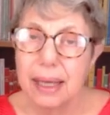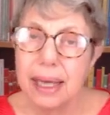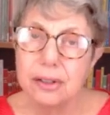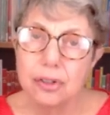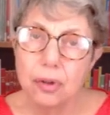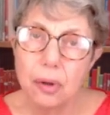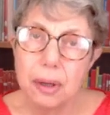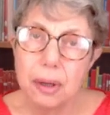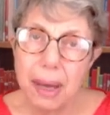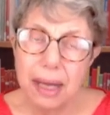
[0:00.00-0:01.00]
It's
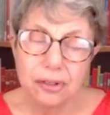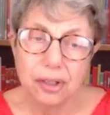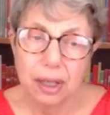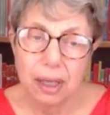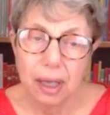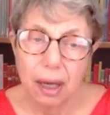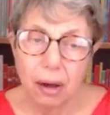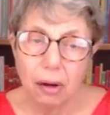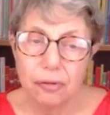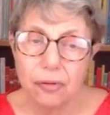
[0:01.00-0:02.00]
all a matter
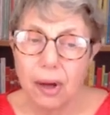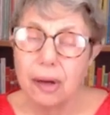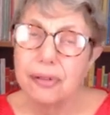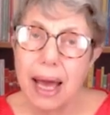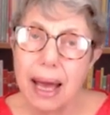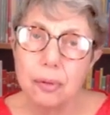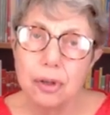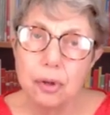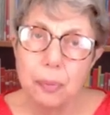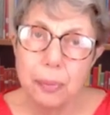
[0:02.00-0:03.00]
of how
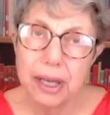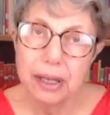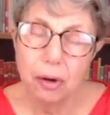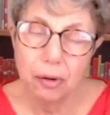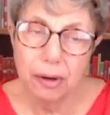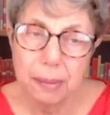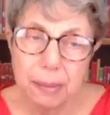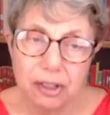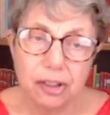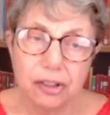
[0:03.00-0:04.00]
you pick your
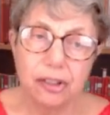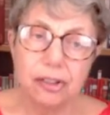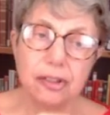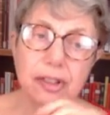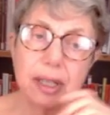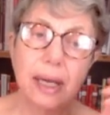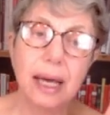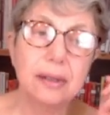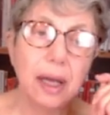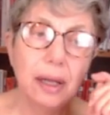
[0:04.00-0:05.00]
images, isn't it?
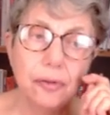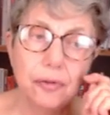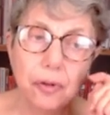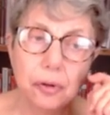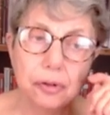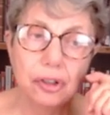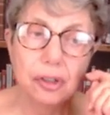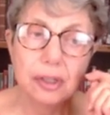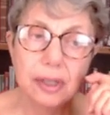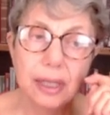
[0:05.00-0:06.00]
And
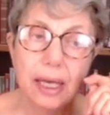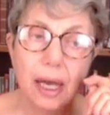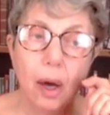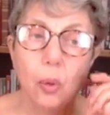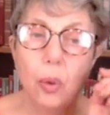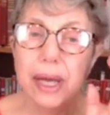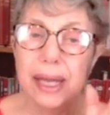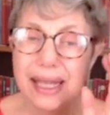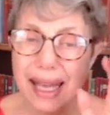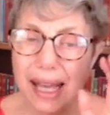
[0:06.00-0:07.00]
unfortunately,
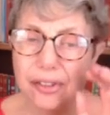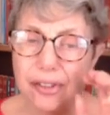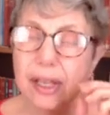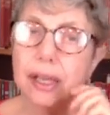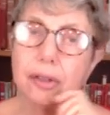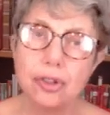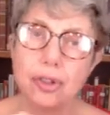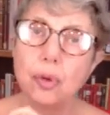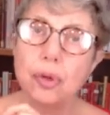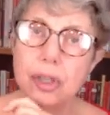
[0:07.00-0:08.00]
we're getting
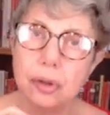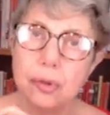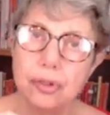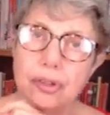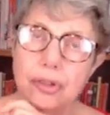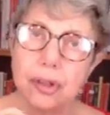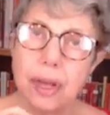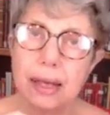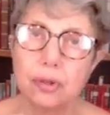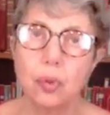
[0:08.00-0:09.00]
too used to
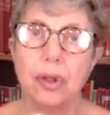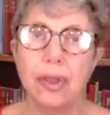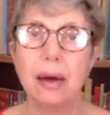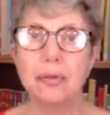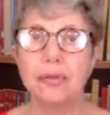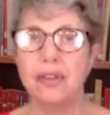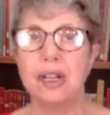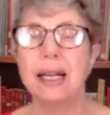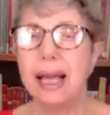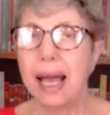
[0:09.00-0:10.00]
that without
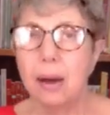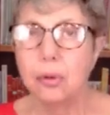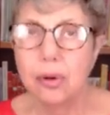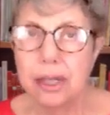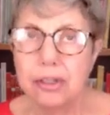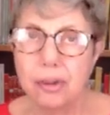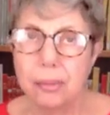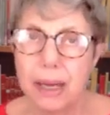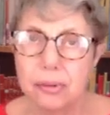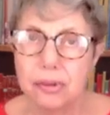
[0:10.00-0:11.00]
feeling outrage
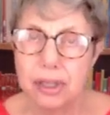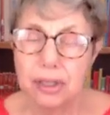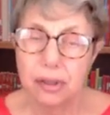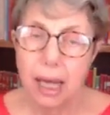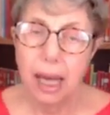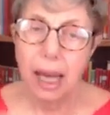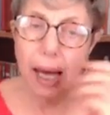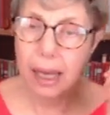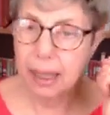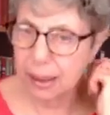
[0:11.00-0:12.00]
about it.
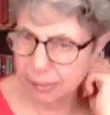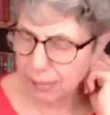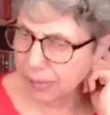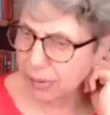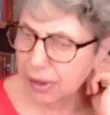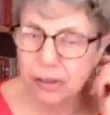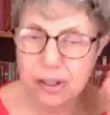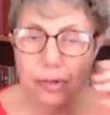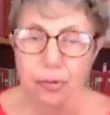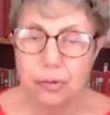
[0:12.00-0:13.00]

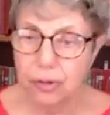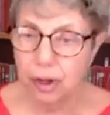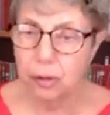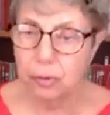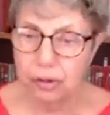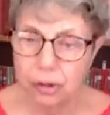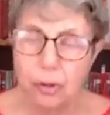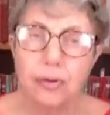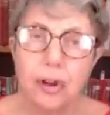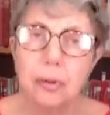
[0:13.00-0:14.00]
Those
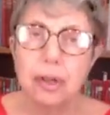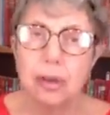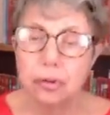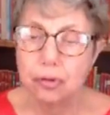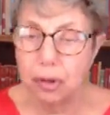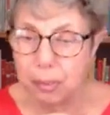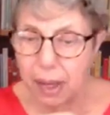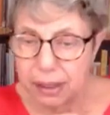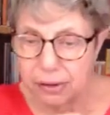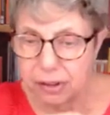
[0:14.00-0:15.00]
two photos
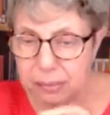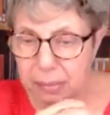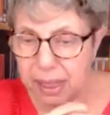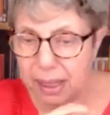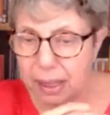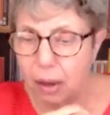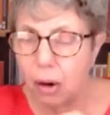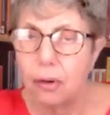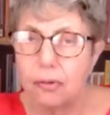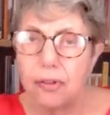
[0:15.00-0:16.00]
reminded me
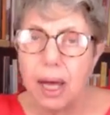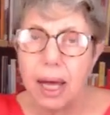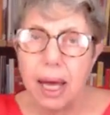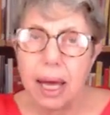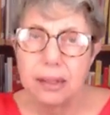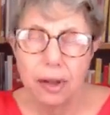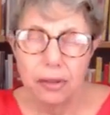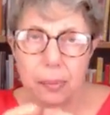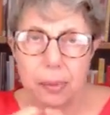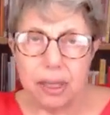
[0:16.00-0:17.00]
of
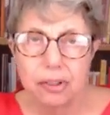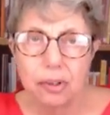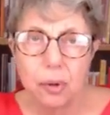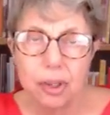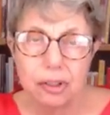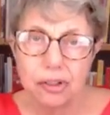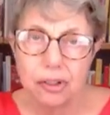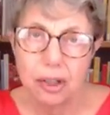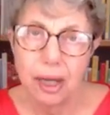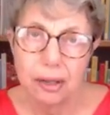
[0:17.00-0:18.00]
another picture which
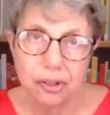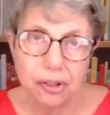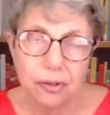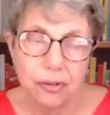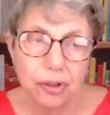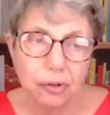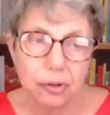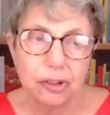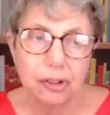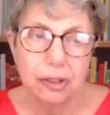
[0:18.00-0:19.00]
has surfaced
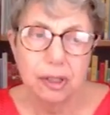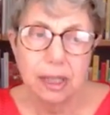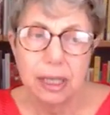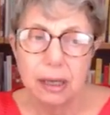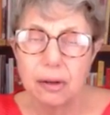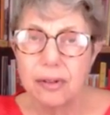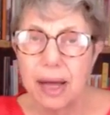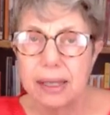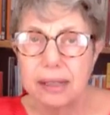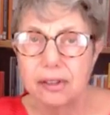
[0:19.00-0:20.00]
recently of
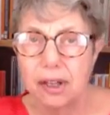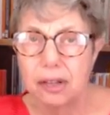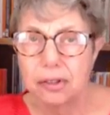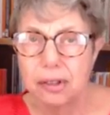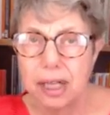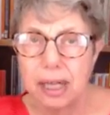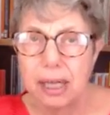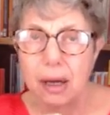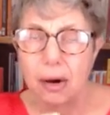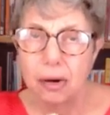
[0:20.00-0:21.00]
Alexandria
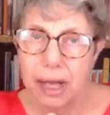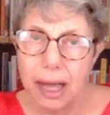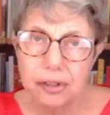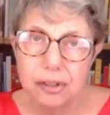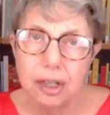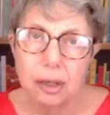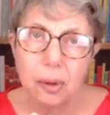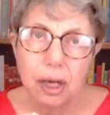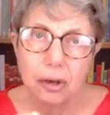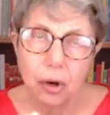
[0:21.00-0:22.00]

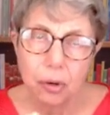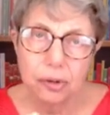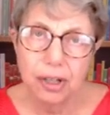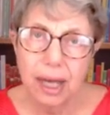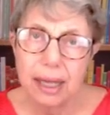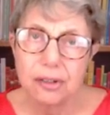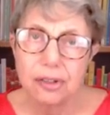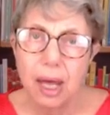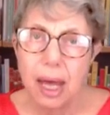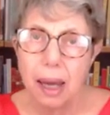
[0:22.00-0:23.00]
Ocasio
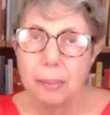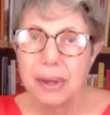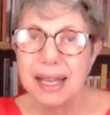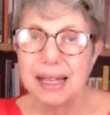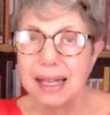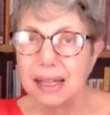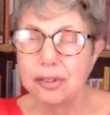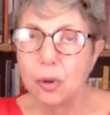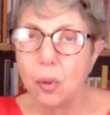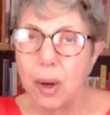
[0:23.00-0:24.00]
Cortez being
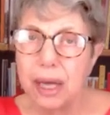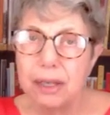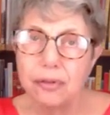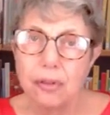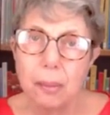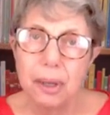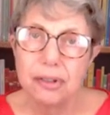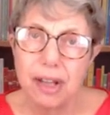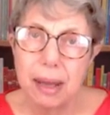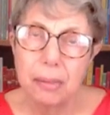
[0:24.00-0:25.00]
led away from a
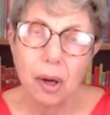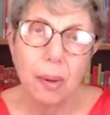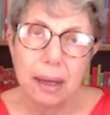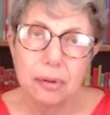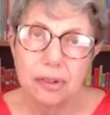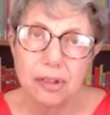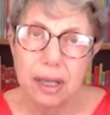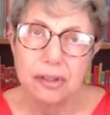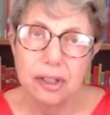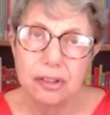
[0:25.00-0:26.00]
demo
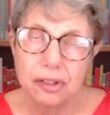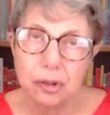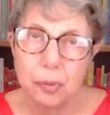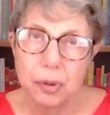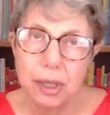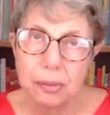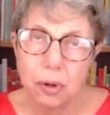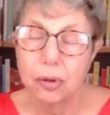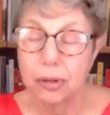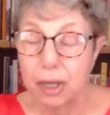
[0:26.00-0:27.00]
outside the Supreme
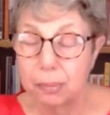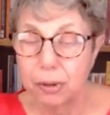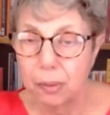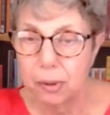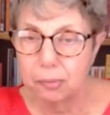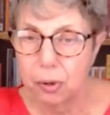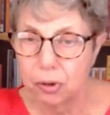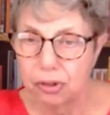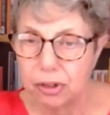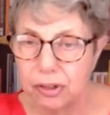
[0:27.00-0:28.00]
Court, a
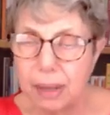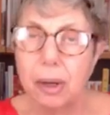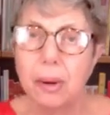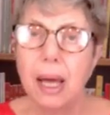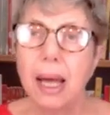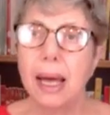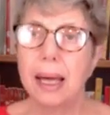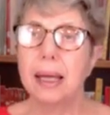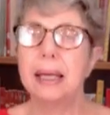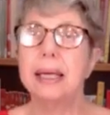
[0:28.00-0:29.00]
pro-abortion demo.
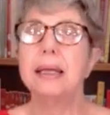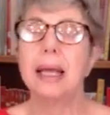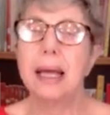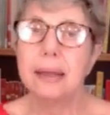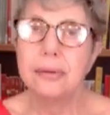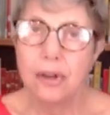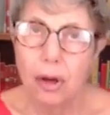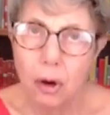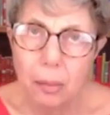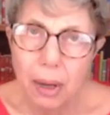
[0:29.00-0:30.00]
Ilhan
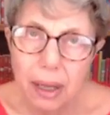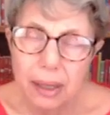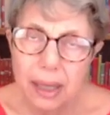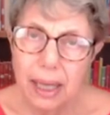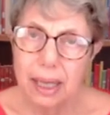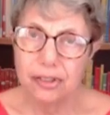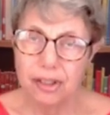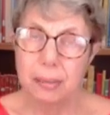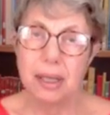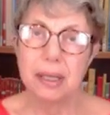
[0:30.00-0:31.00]
Omar
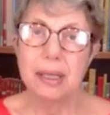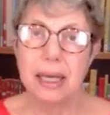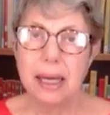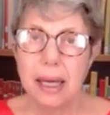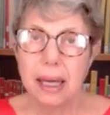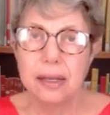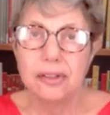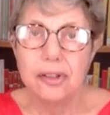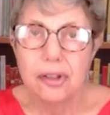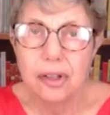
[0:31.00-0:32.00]
similarly
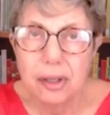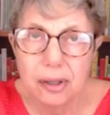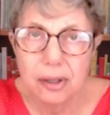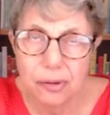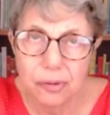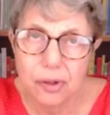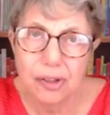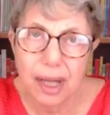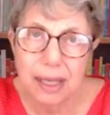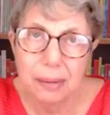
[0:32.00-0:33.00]
did the
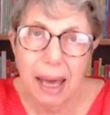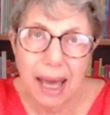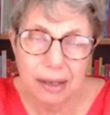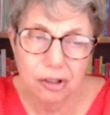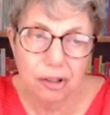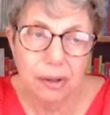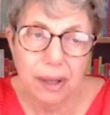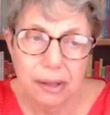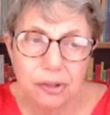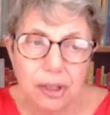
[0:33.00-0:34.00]
same
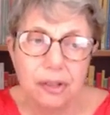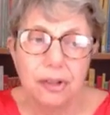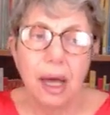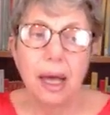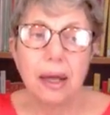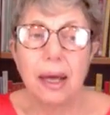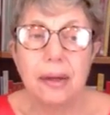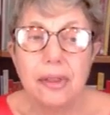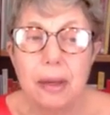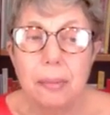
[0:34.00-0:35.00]
action. That is,
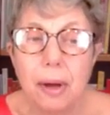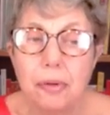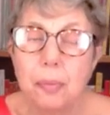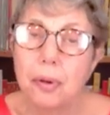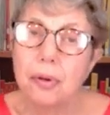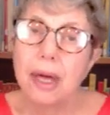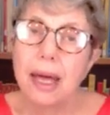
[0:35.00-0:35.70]
they both put